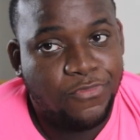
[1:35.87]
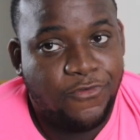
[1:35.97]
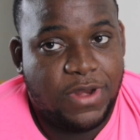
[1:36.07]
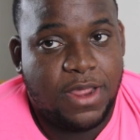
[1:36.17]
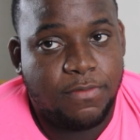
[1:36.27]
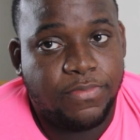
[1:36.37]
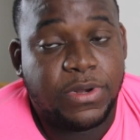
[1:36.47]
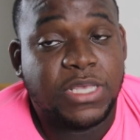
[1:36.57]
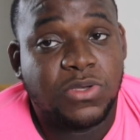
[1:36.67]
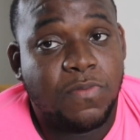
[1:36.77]
But
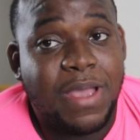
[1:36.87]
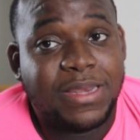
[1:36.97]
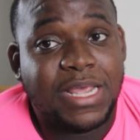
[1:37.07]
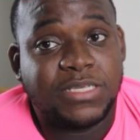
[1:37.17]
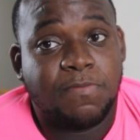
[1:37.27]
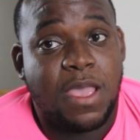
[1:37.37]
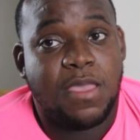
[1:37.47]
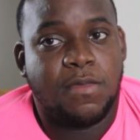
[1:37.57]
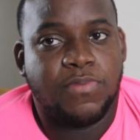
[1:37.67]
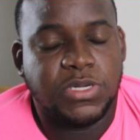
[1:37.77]
that's
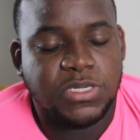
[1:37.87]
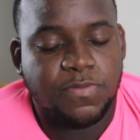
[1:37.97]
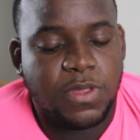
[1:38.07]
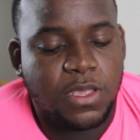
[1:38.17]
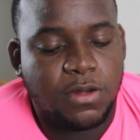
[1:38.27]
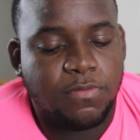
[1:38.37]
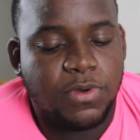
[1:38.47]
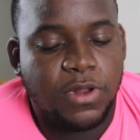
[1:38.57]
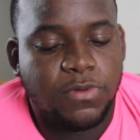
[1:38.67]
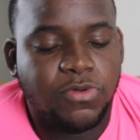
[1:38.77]
my personal opinion.
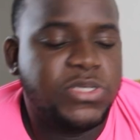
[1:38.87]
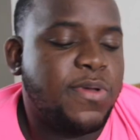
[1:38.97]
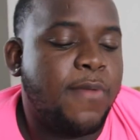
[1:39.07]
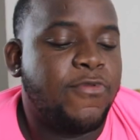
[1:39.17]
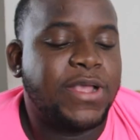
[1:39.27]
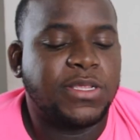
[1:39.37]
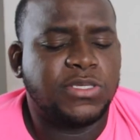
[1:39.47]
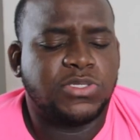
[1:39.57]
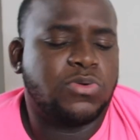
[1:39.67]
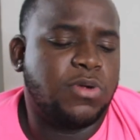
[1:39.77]
But the reason why I'm reacting
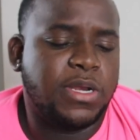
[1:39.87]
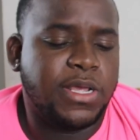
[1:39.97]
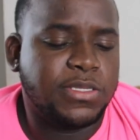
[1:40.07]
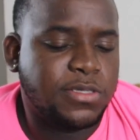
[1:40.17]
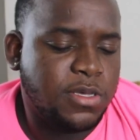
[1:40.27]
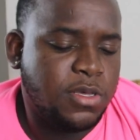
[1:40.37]
is Tory Lanez.